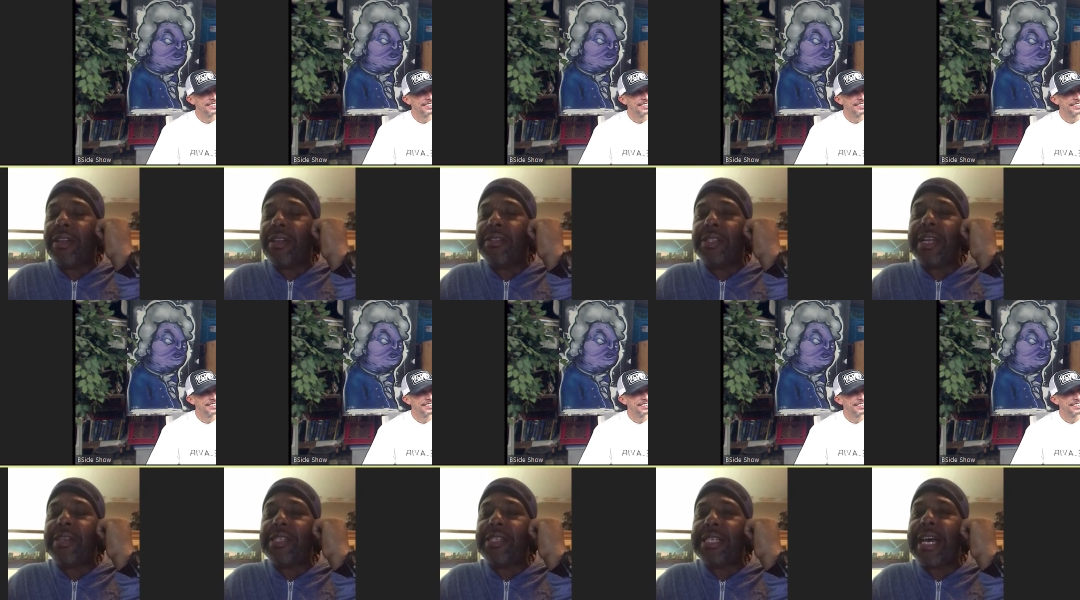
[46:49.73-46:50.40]
Speaker 1: outside and
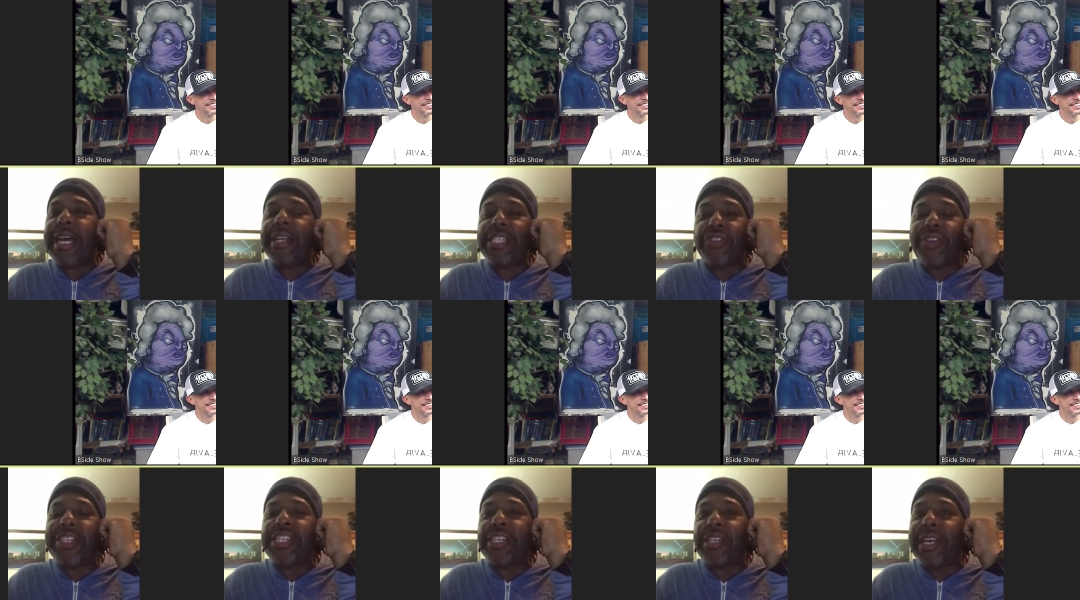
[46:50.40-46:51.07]
stretch your
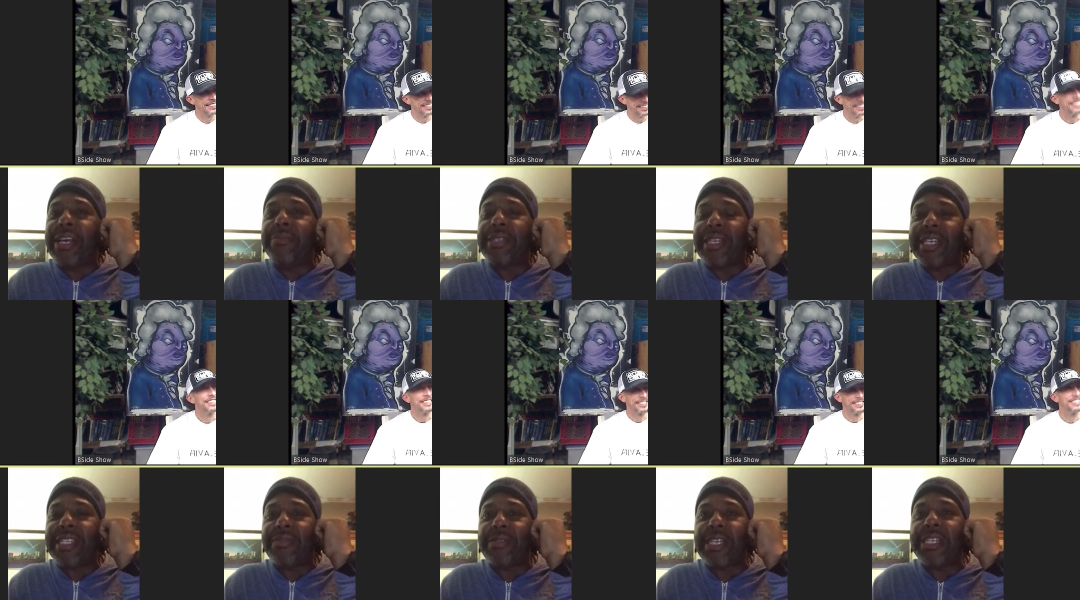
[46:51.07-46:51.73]
limbs and get some
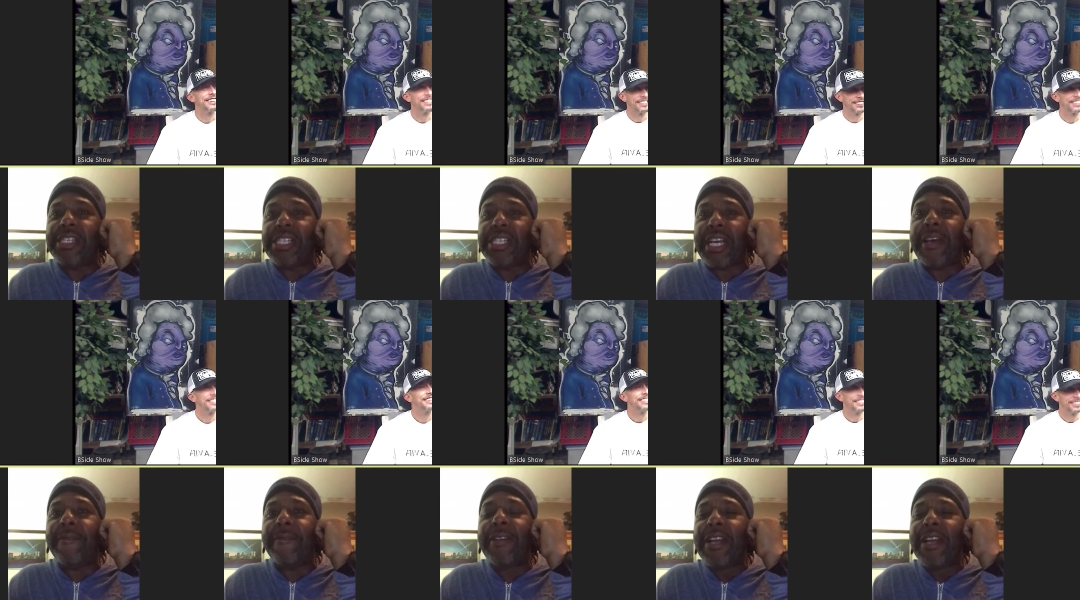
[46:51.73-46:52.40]
sunshine,
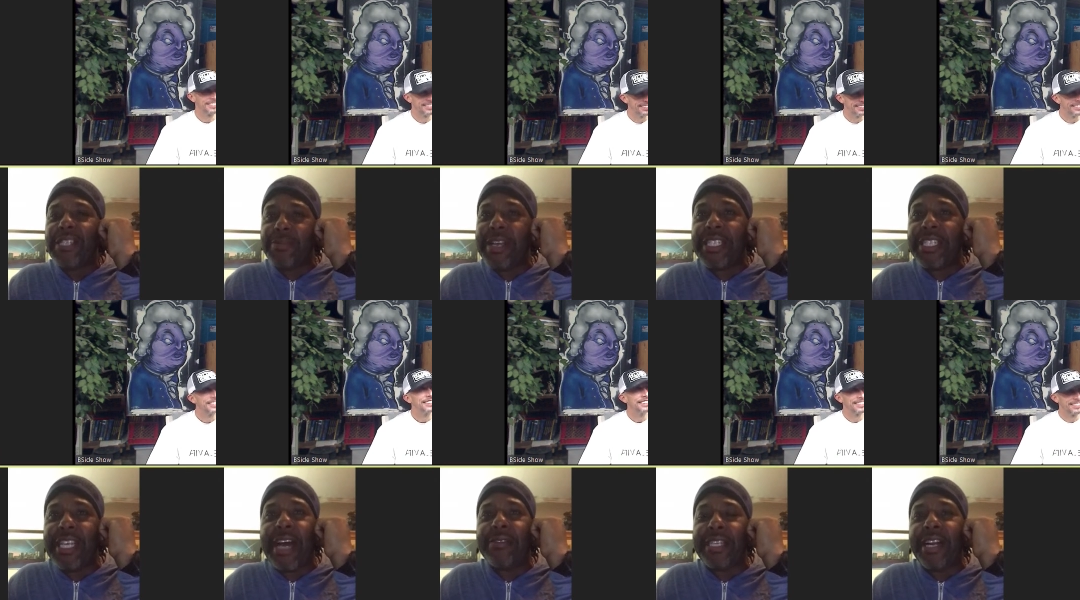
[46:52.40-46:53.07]
especially out
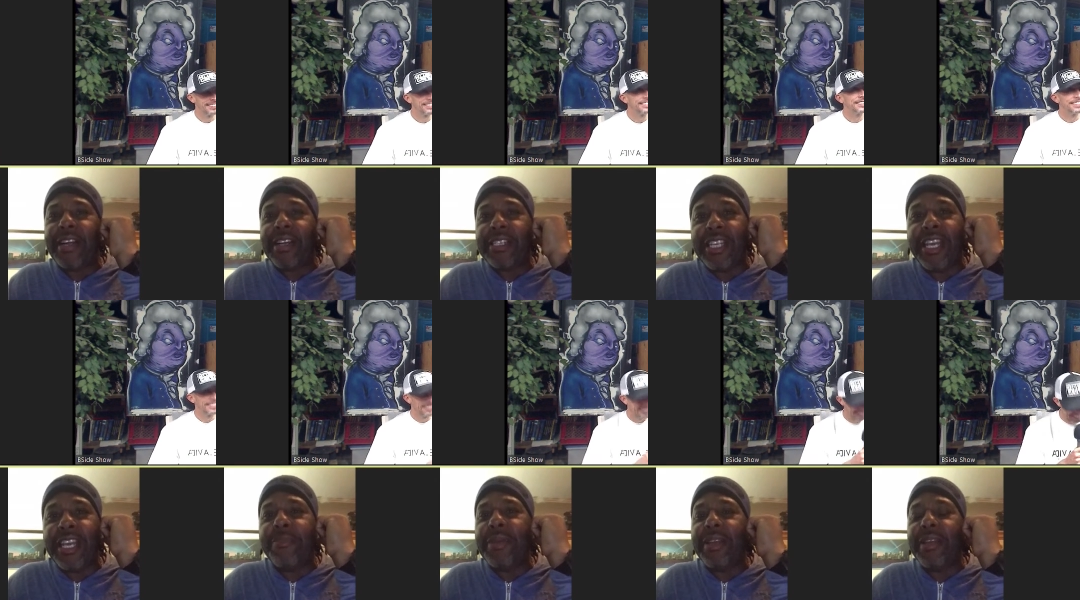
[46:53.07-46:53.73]
there, because Leah
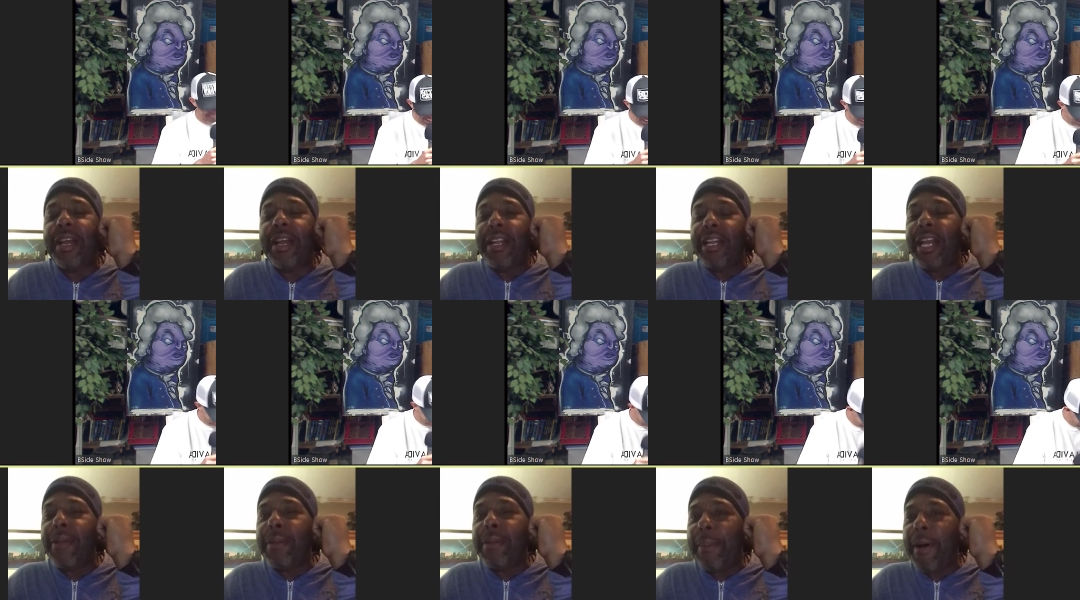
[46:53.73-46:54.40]
be Leah been
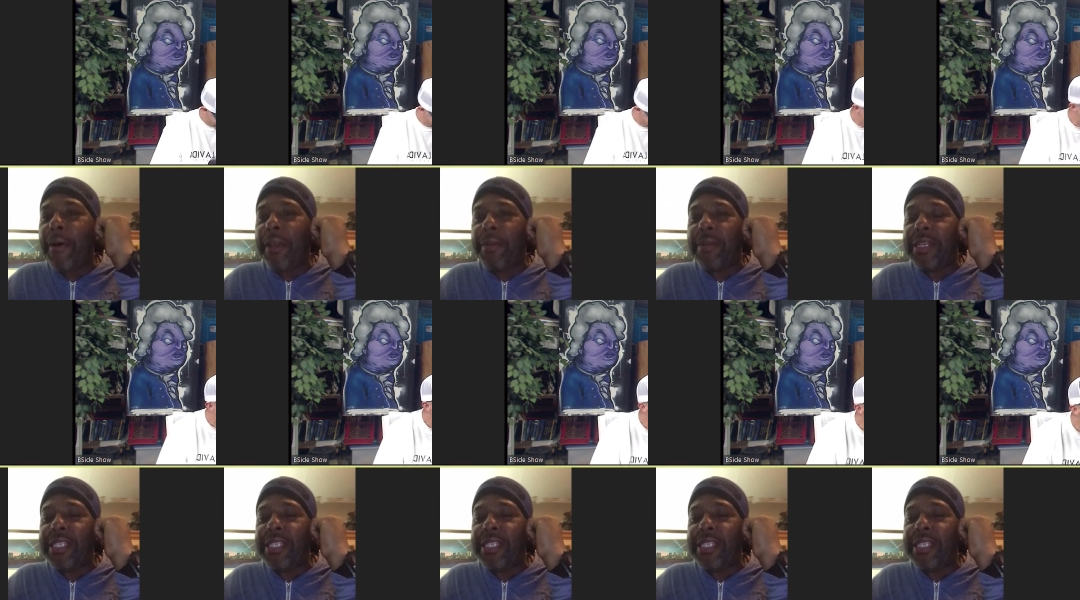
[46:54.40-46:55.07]
poking me.
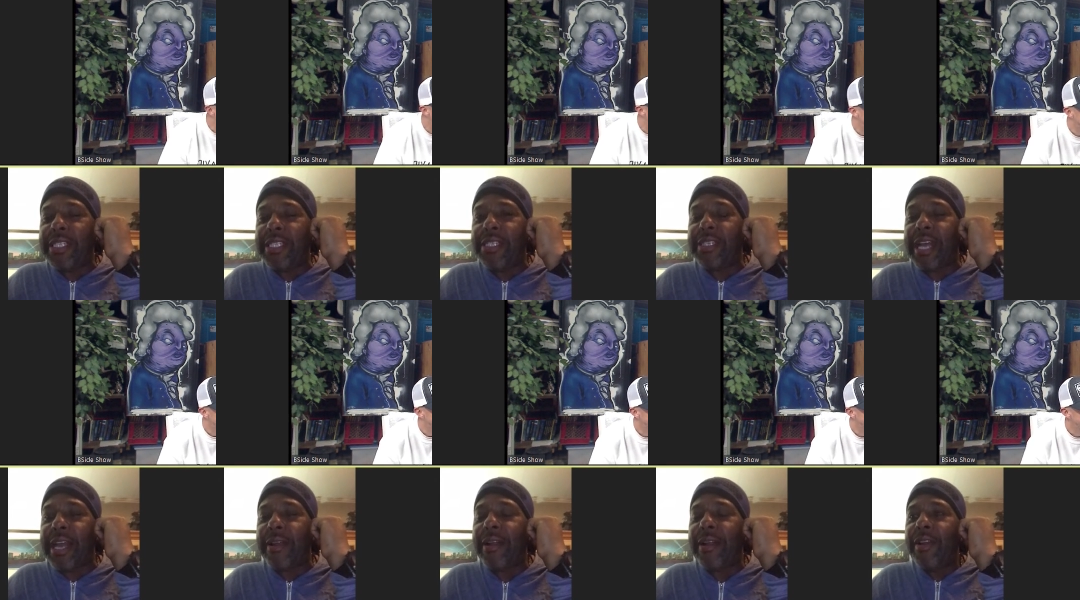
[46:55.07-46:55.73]
She's like,
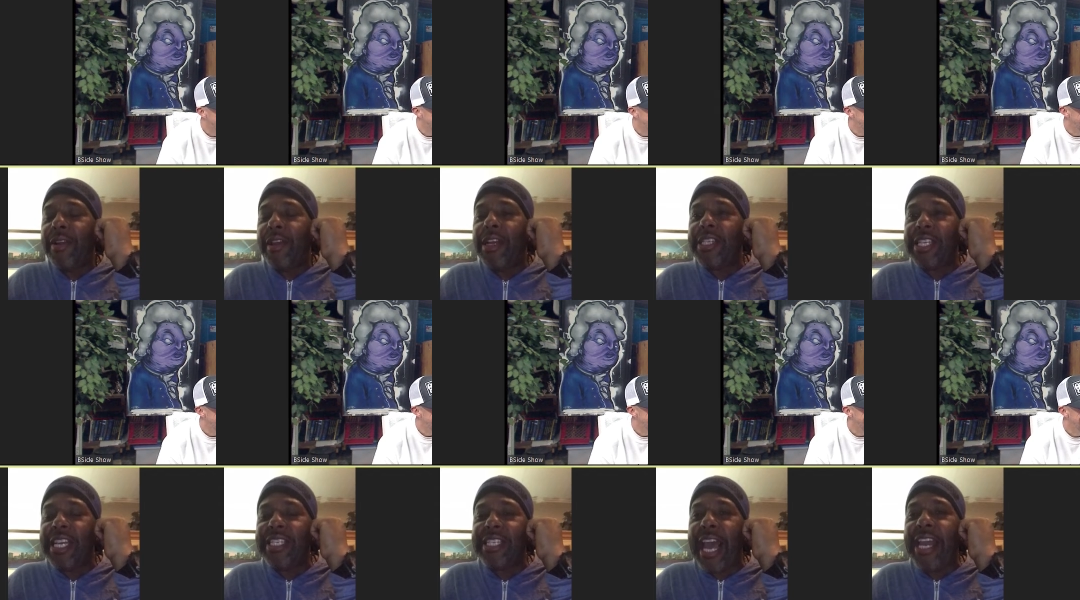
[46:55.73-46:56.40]
it's it's
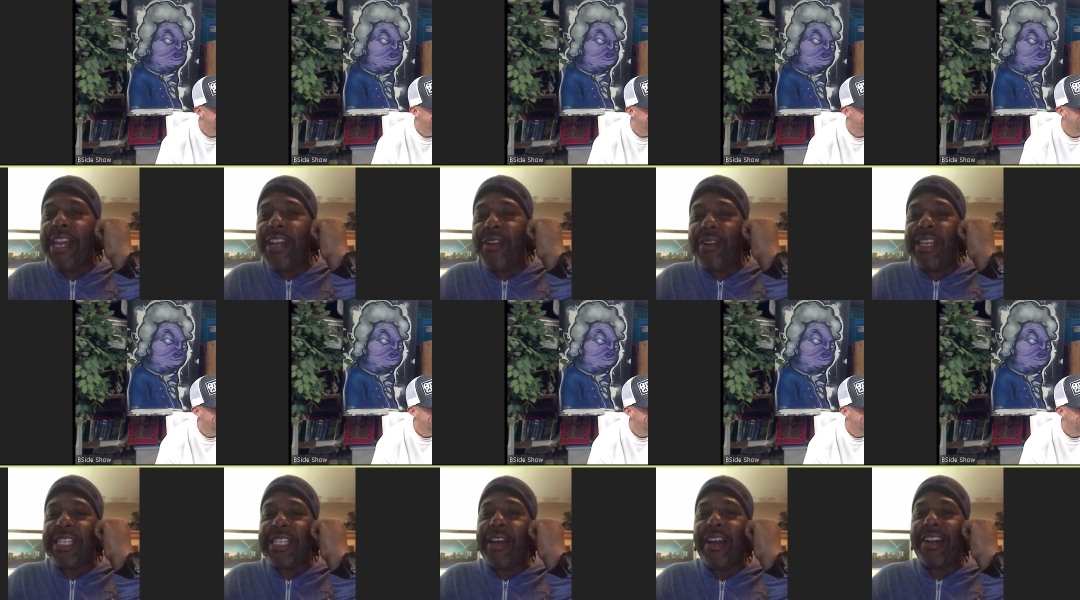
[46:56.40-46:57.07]
80 degrees out here
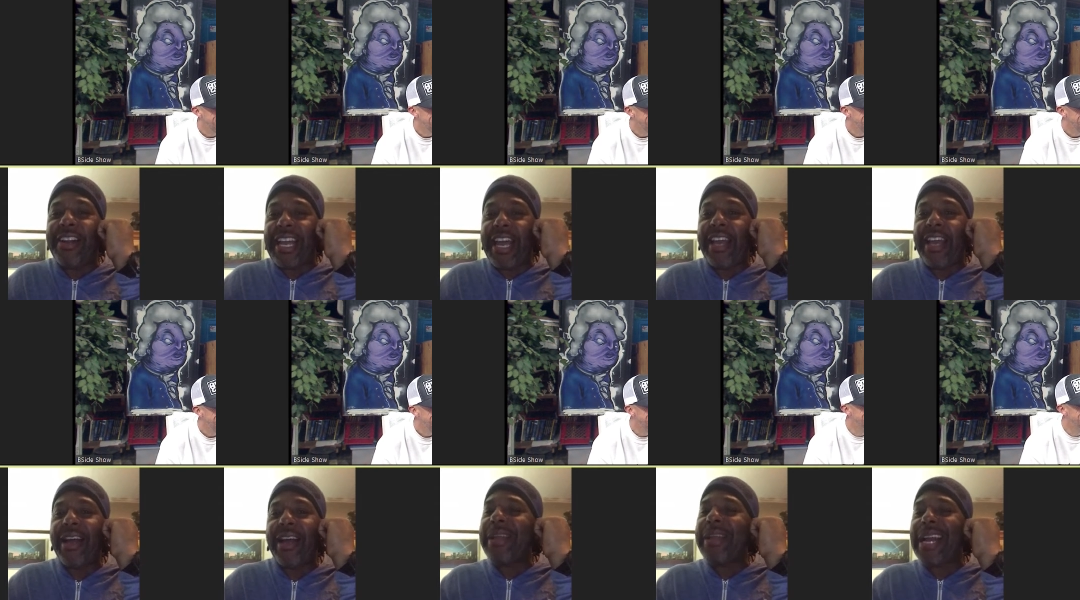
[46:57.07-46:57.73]
today. I'm like,
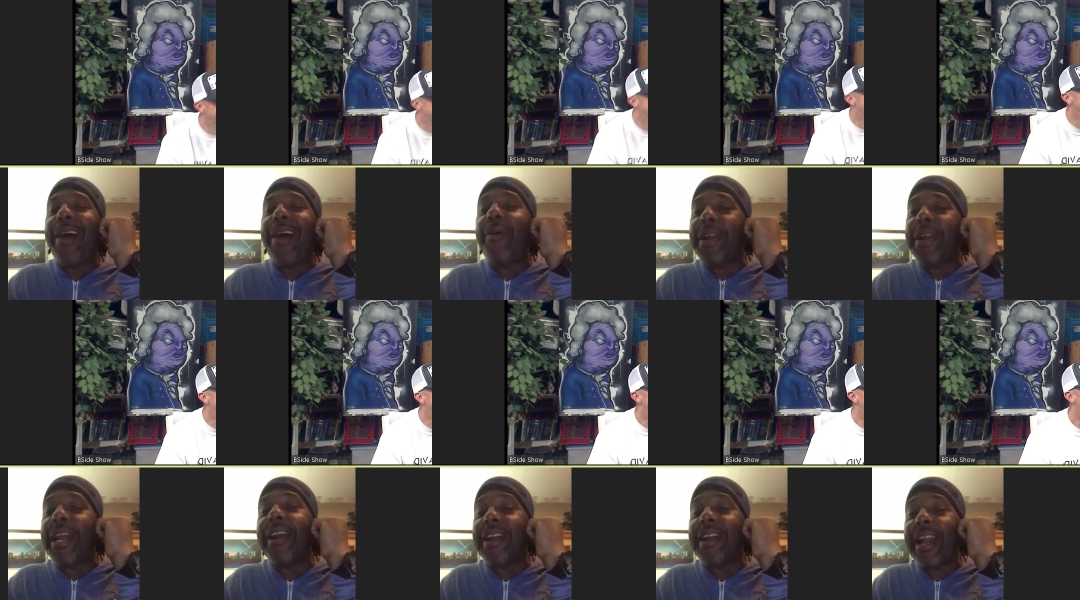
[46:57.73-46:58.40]
I don't want to hear
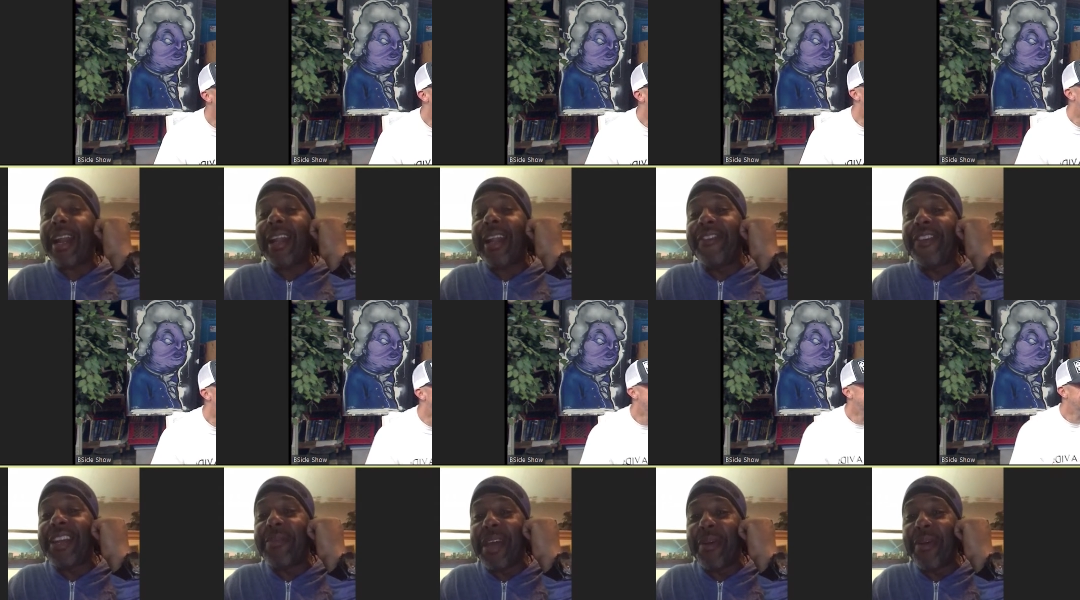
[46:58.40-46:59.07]
that. I live in the
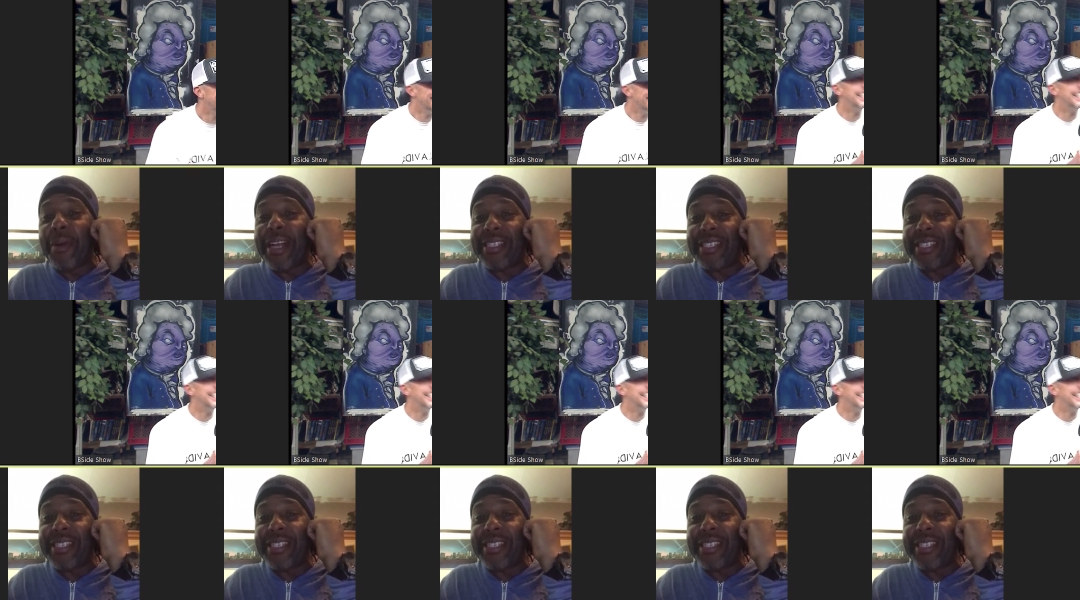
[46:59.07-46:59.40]
Midwest. It's